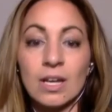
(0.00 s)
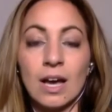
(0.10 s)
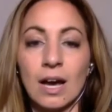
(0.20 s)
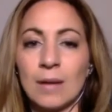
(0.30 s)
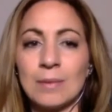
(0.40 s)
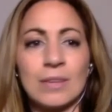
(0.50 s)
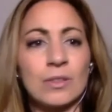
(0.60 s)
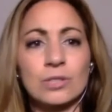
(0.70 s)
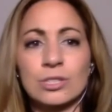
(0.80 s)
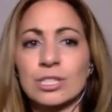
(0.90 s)
And
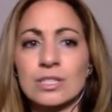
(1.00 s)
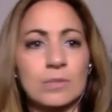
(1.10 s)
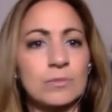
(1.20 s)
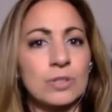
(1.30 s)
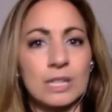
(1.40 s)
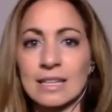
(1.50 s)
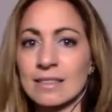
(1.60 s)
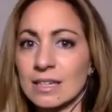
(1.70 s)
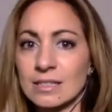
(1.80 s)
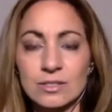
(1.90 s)
those are just some tricky
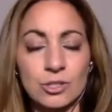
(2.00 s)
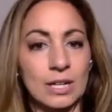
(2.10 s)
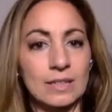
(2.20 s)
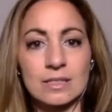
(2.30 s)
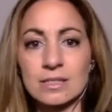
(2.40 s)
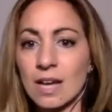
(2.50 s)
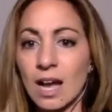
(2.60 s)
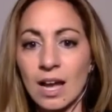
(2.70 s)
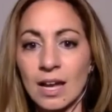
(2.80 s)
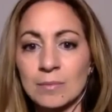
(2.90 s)
things during this
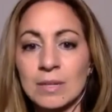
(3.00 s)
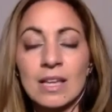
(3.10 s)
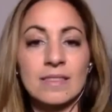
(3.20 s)
time